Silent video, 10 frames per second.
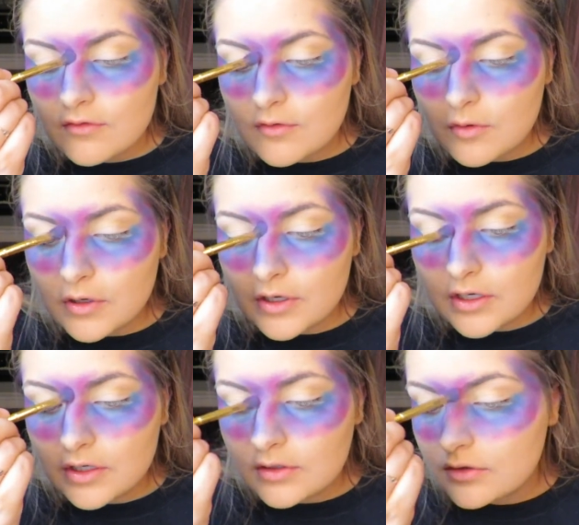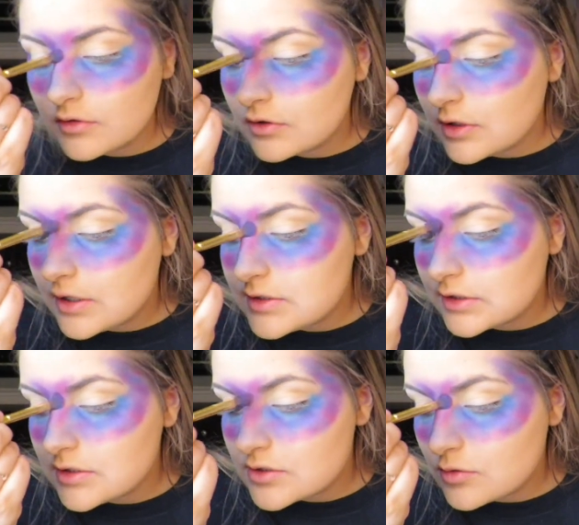for kids
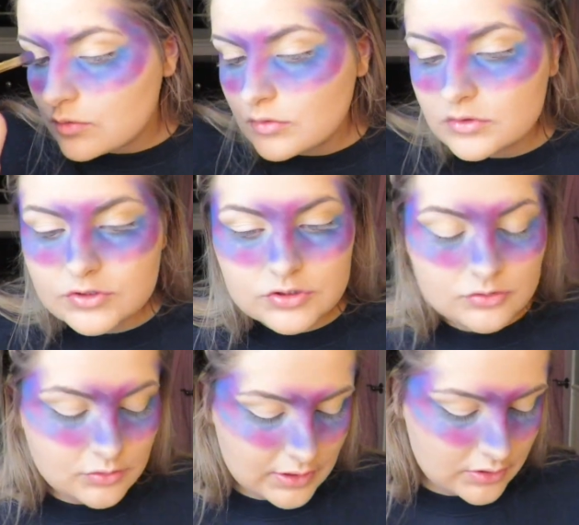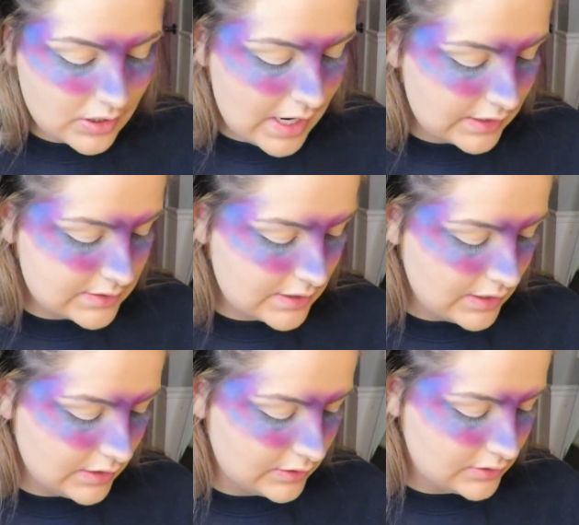at the school to interact
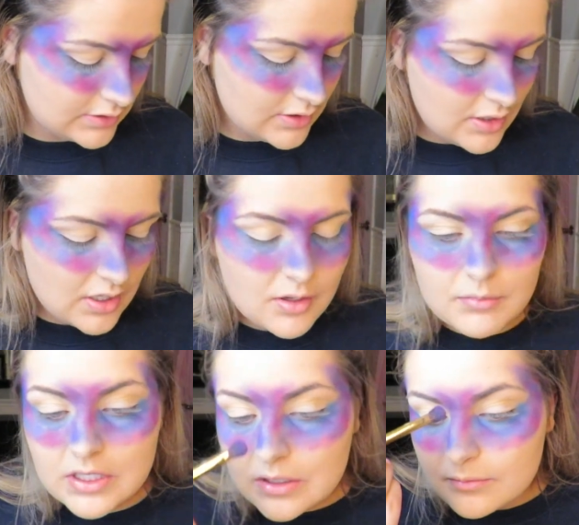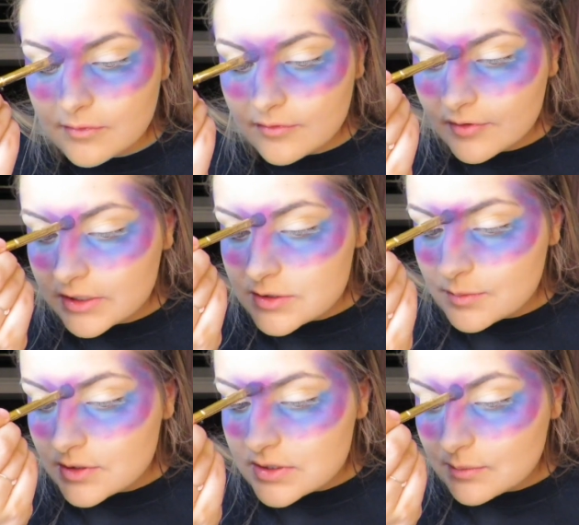and become friends
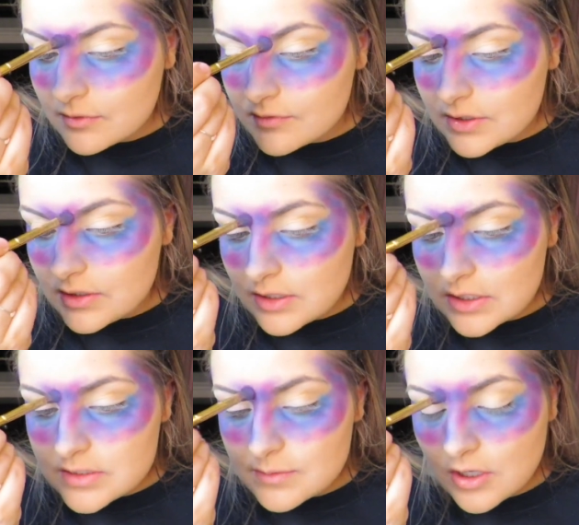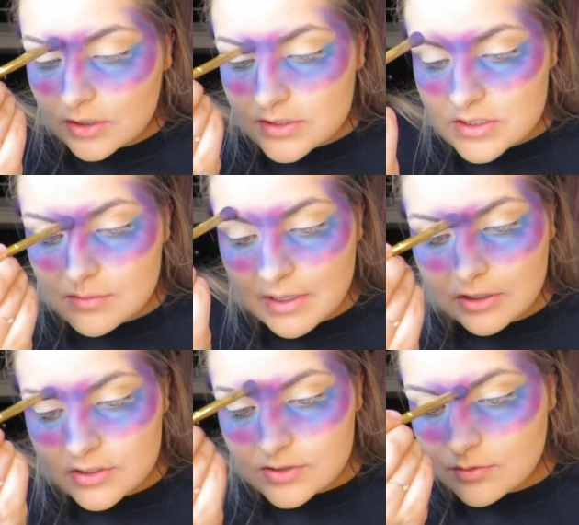with some of the kids with autism at
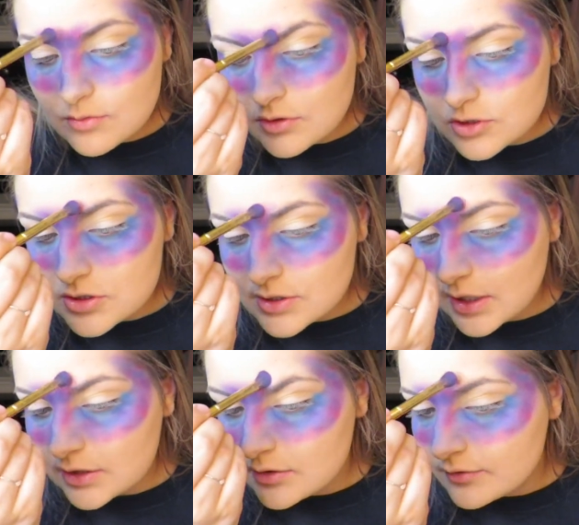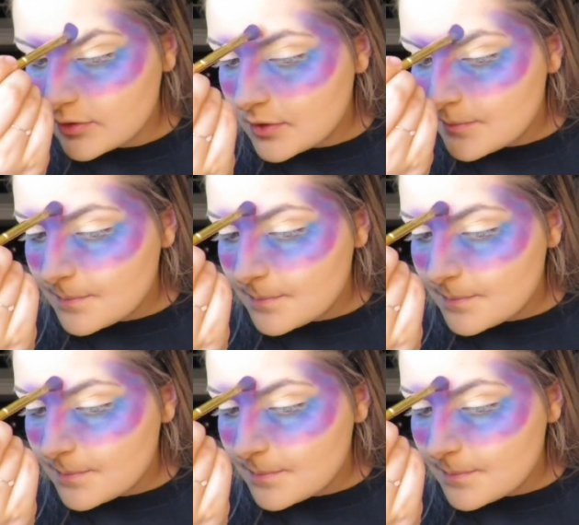our school and just kind of